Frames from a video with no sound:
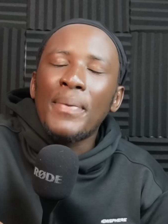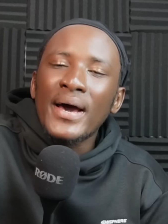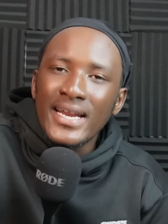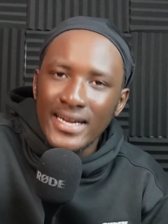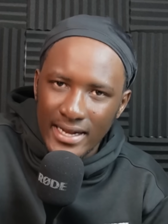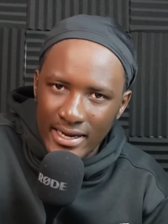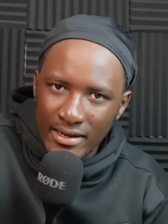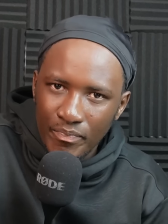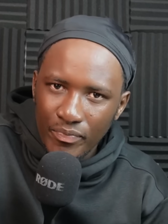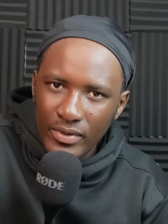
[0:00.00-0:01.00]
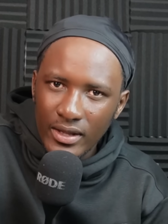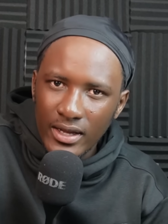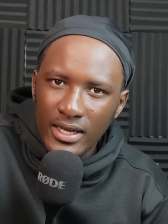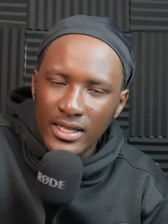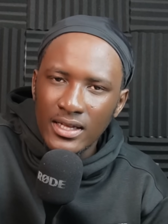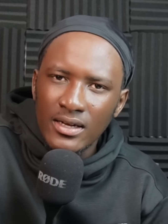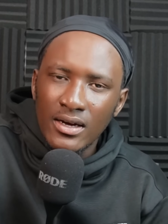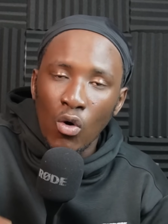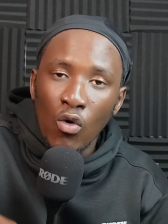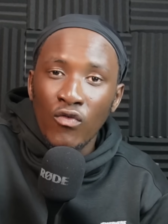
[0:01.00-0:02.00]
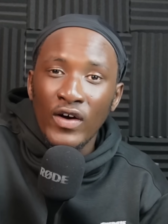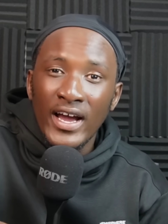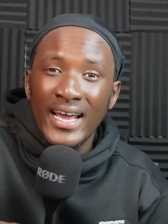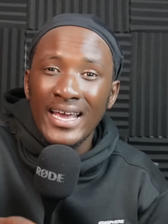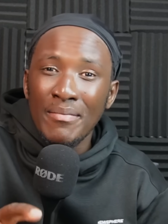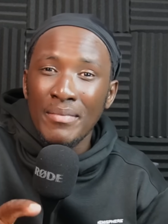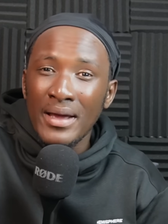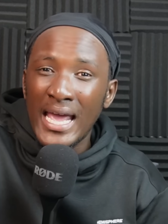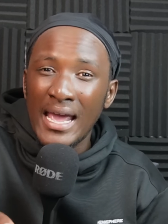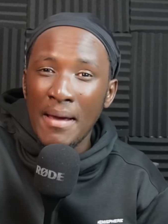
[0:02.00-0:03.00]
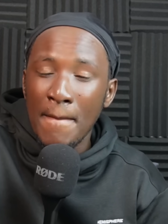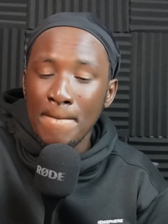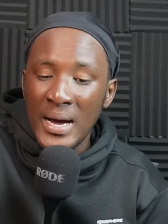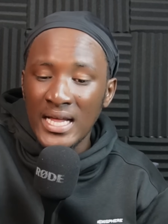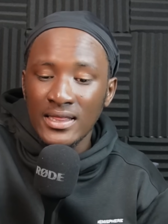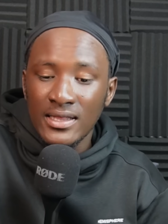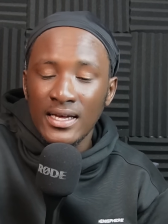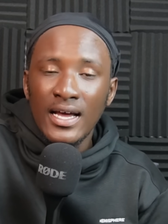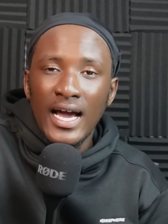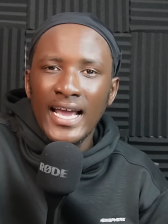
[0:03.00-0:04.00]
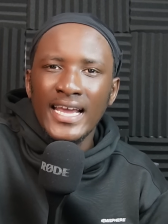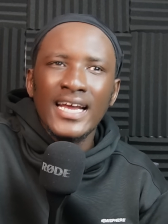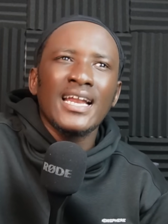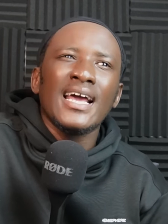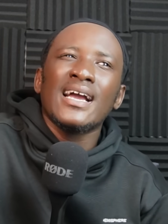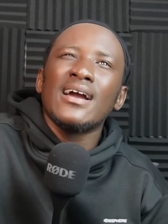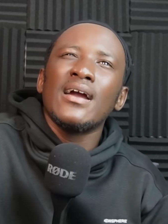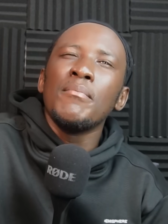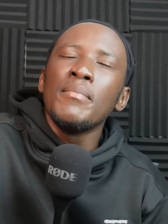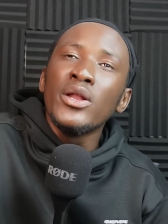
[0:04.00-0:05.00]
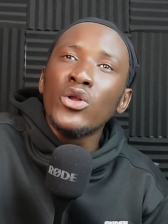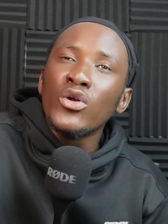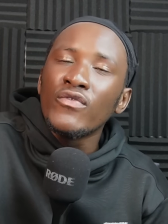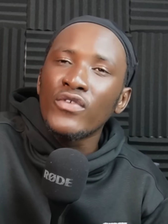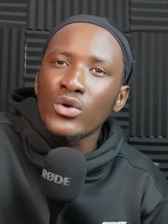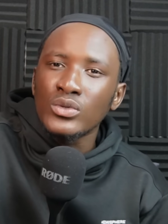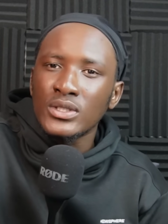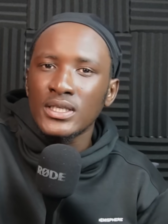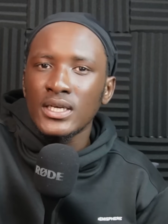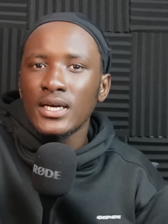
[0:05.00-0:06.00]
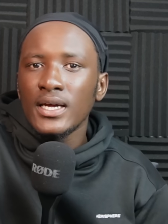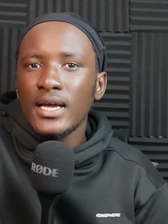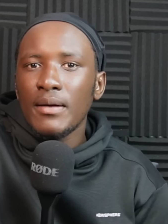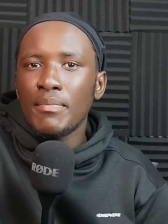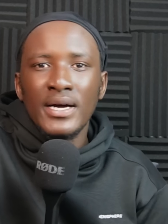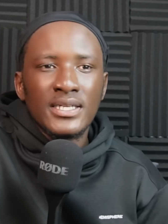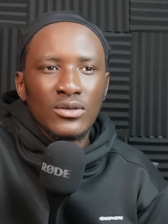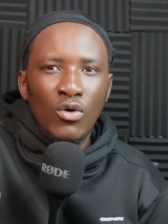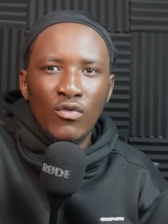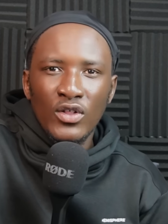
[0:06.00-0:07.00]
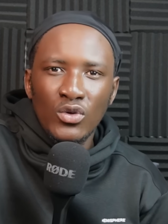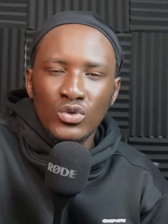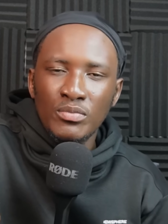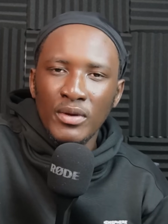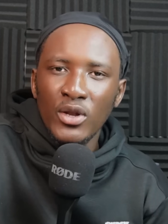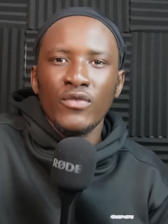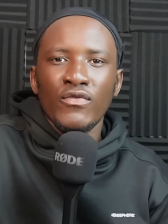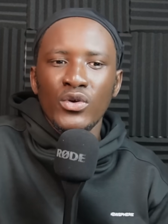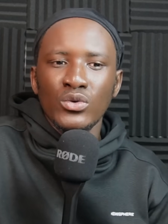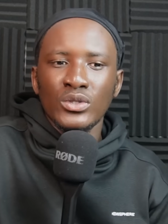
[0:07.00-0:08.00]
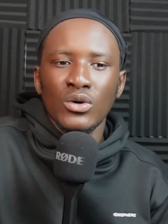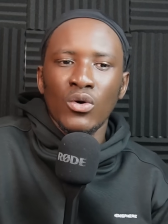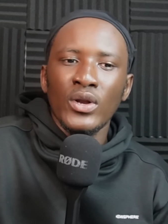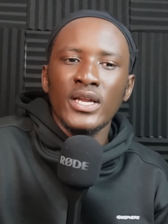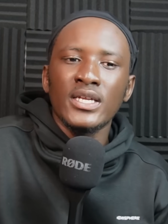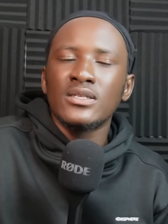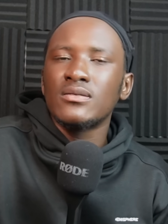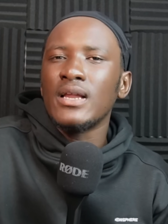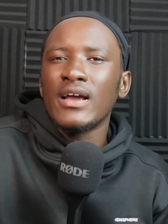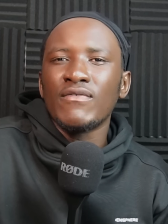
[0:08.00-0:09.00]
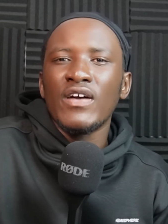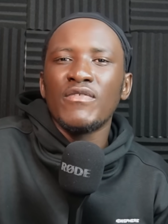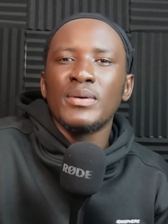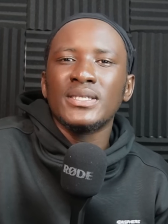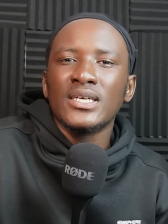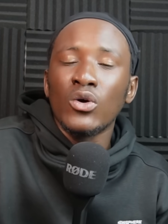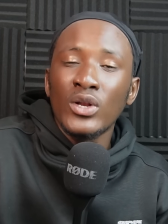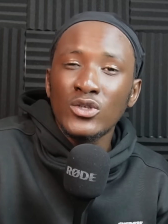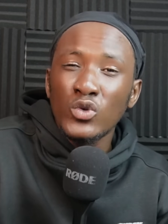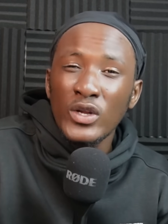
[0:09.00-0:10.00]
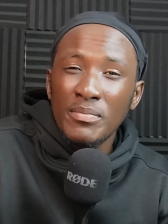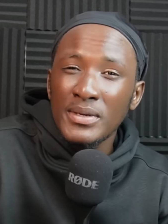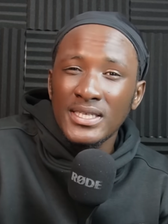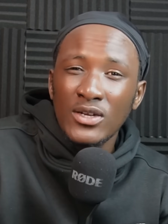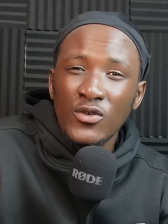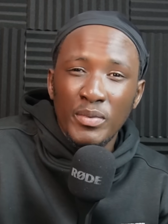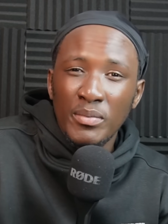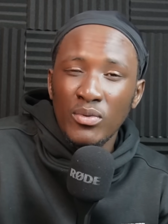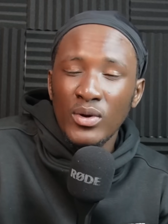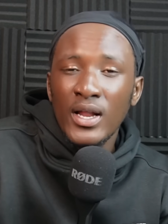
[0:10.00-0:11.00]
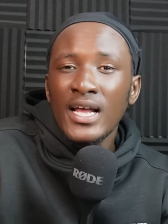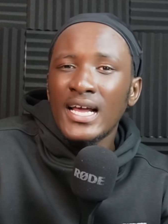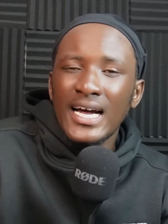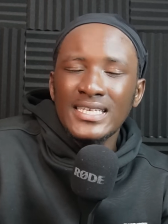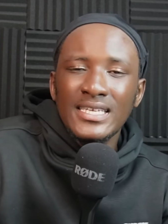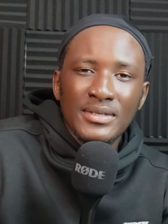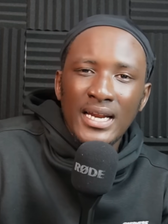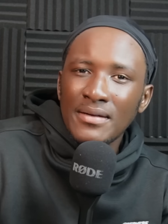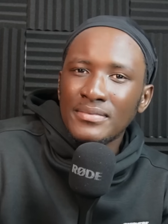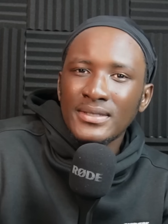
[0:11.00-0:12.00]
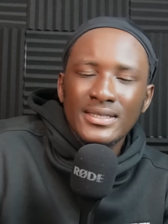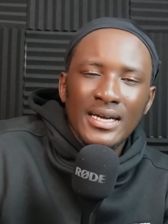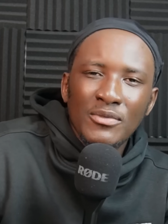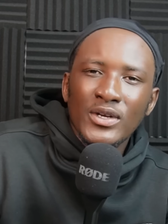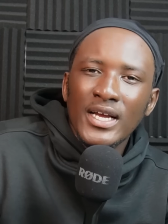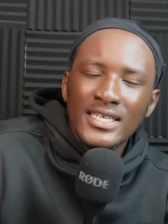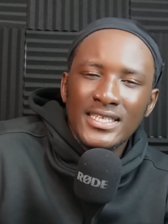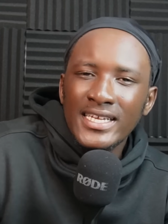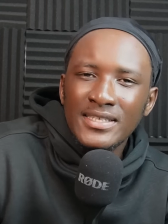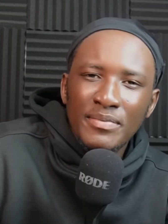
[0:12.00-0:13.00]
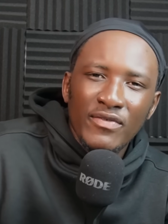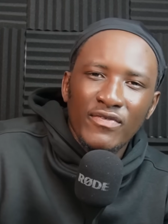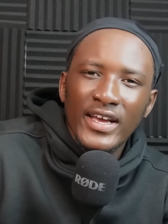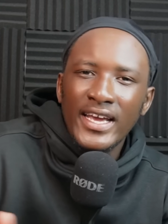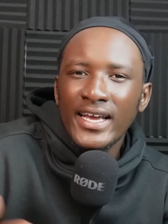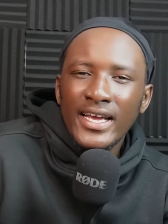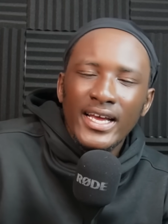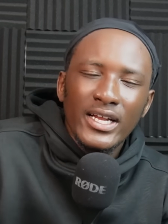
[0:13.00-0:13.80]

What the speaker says: apparently over a month I get like 1 million views, but over those 1 million views, only like 5%, only 20% of people are subscribed. Come on, guys, let's be fair.